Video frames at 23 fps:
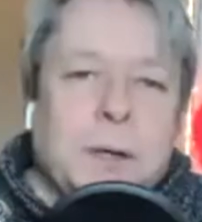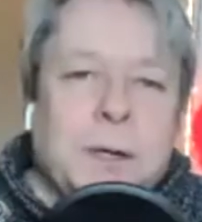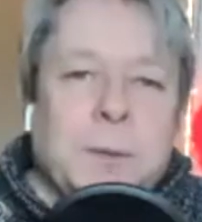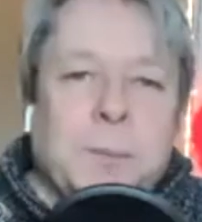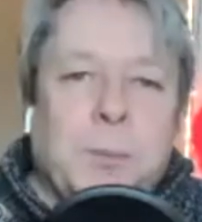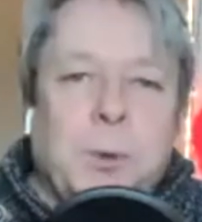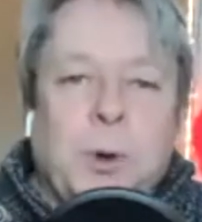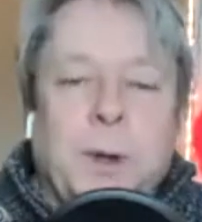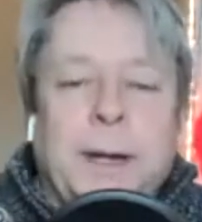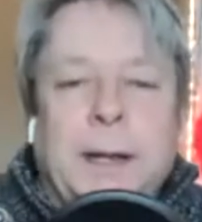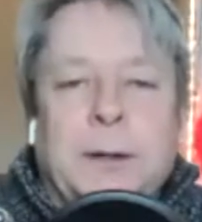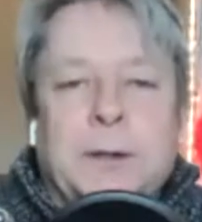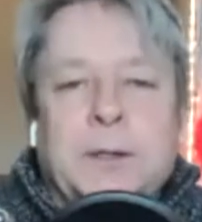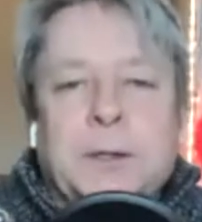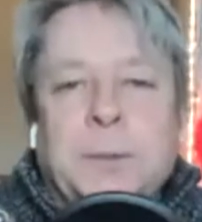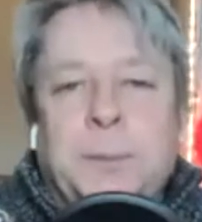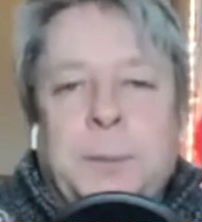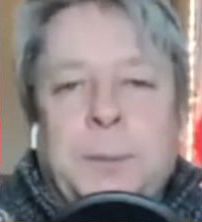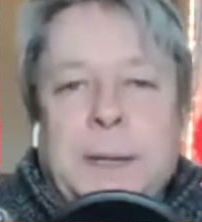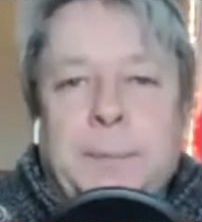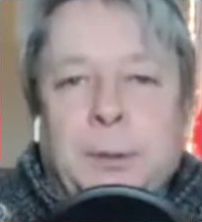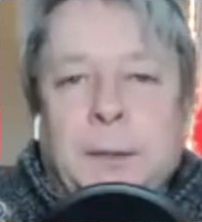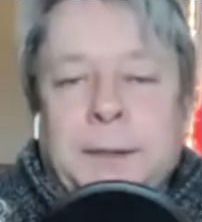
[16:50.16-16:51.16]
to point out to
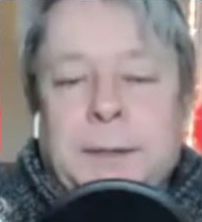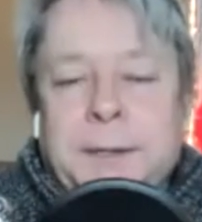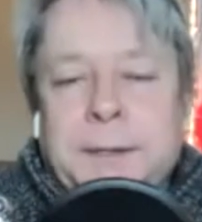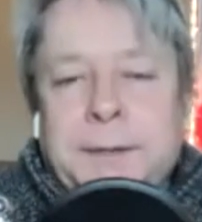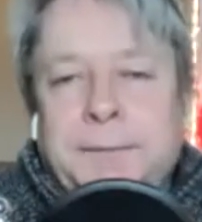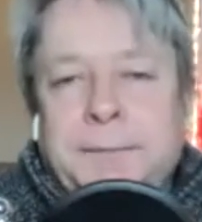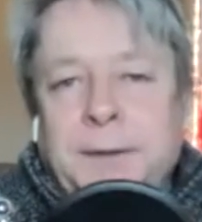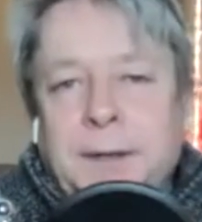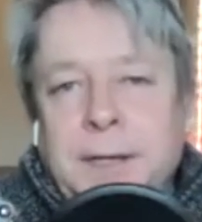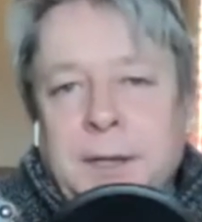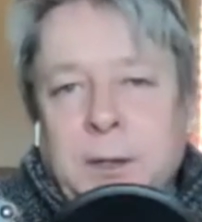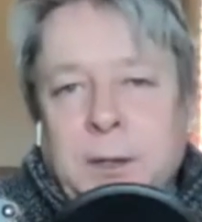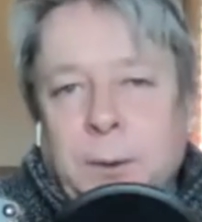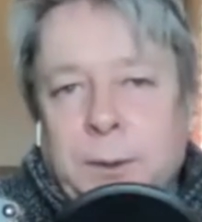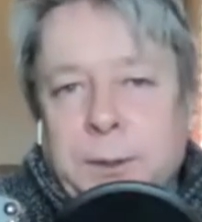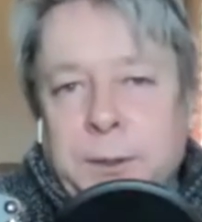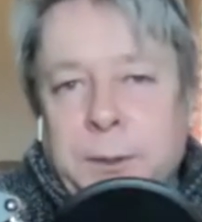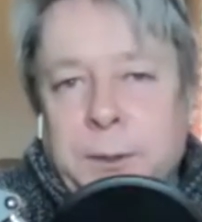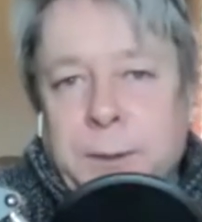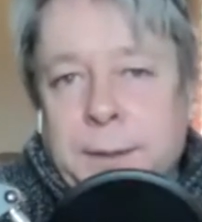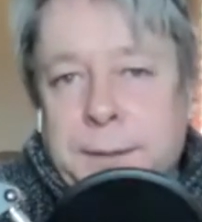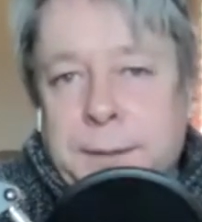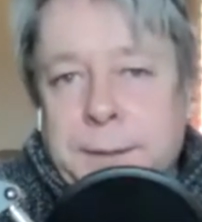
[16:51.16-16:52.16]
people in this video, and
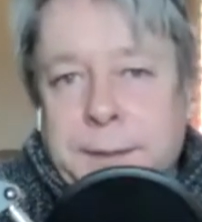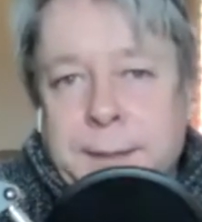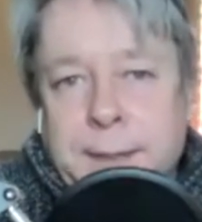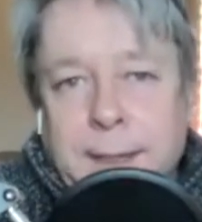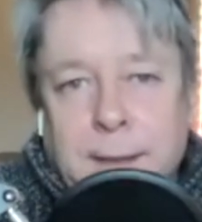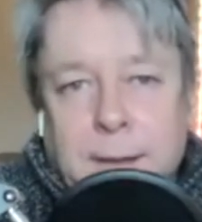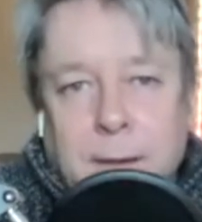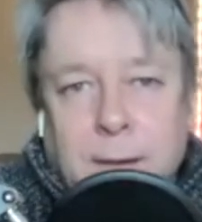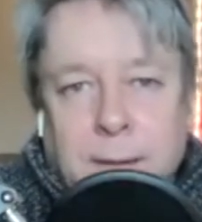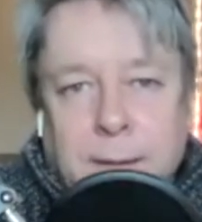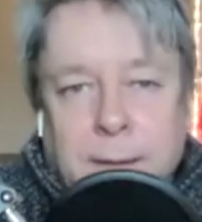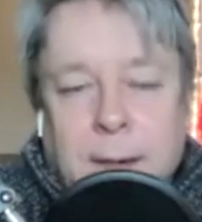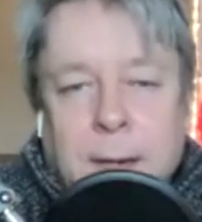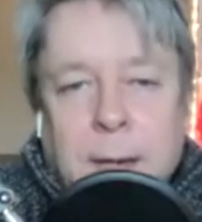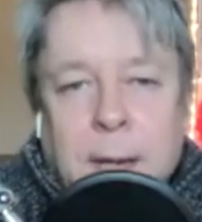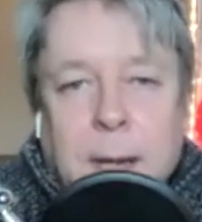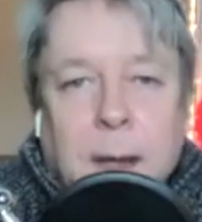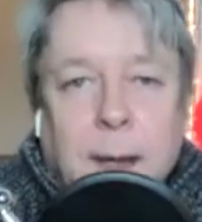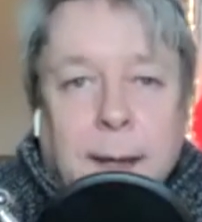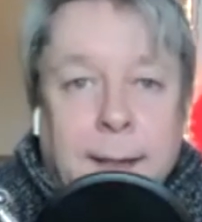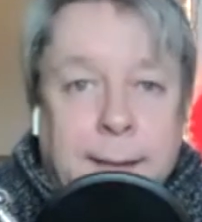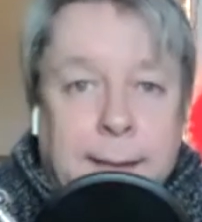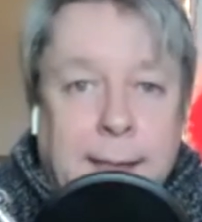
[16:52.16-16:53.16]
you can see it on
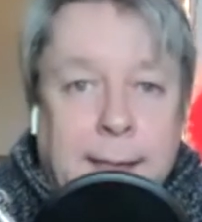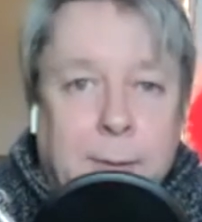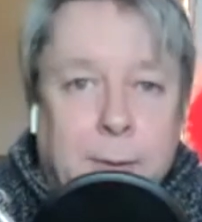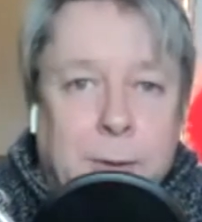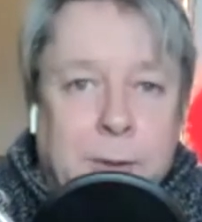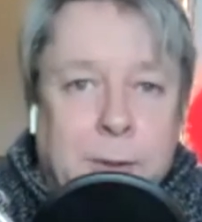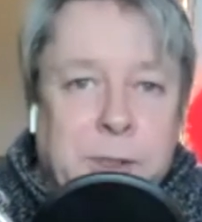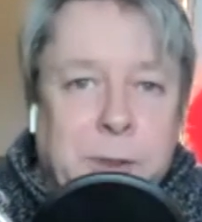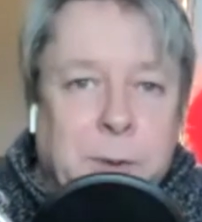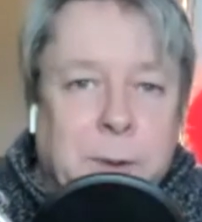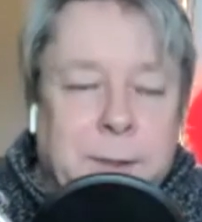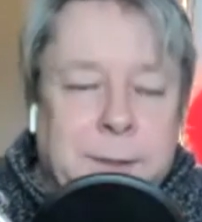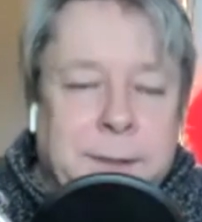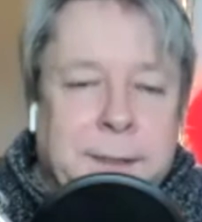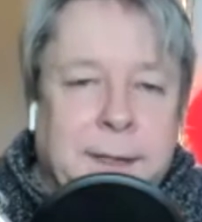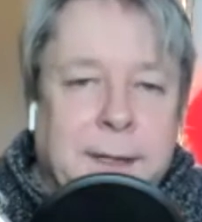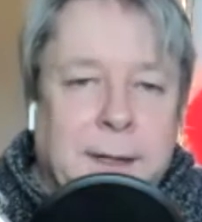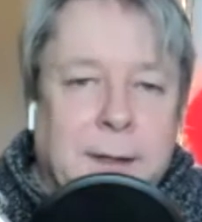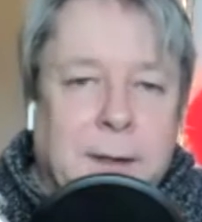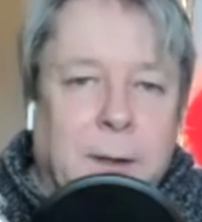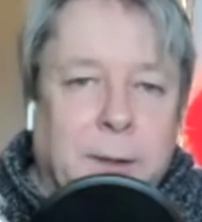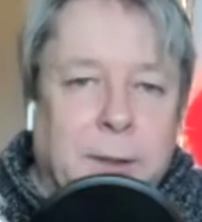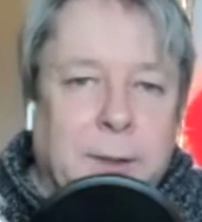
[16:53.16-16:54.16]
Encounters USA
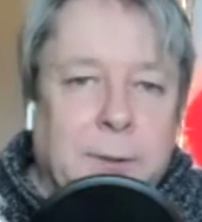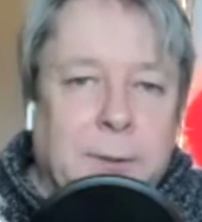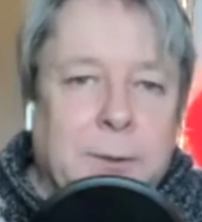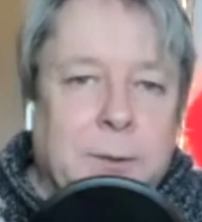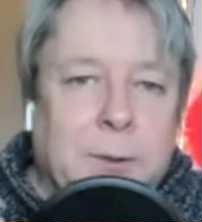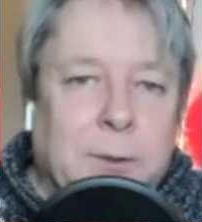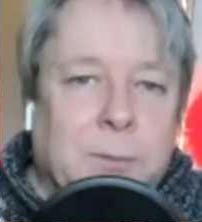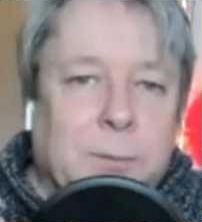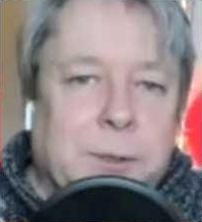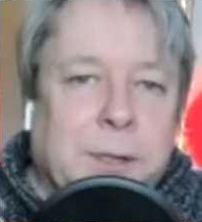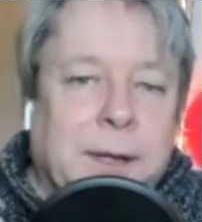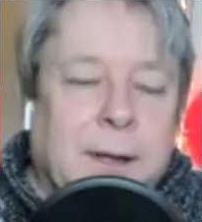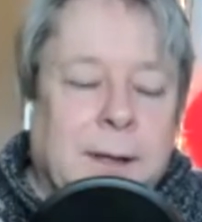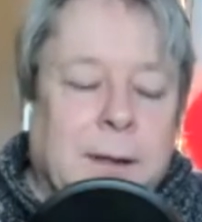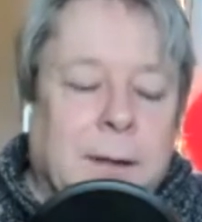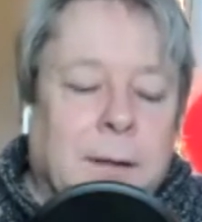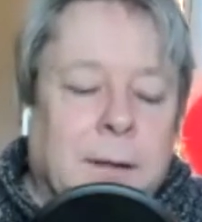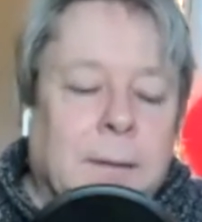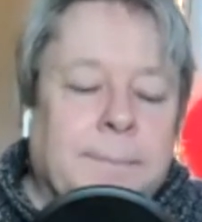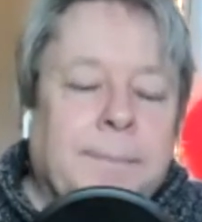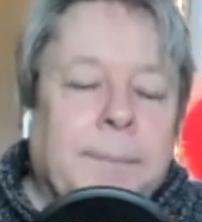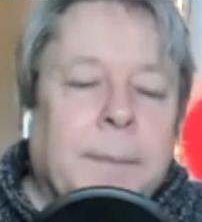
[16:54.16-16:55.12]
on our YouTube channel,